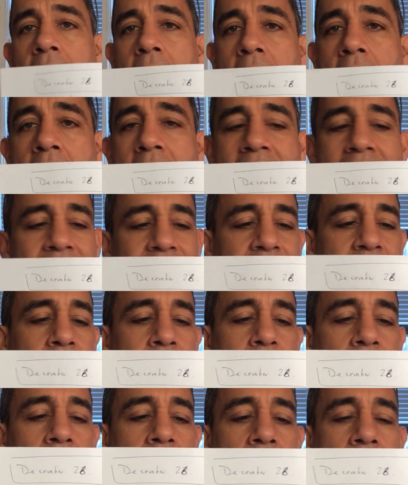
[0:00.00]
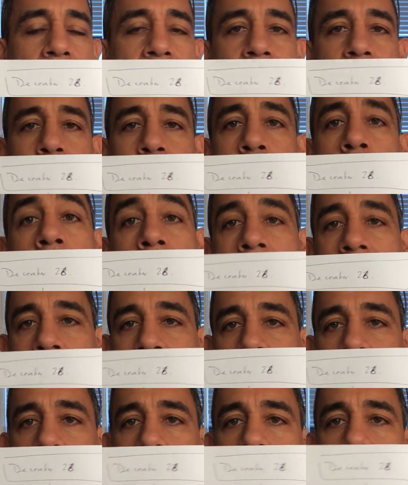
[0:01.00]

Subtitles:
I'll have something like buy.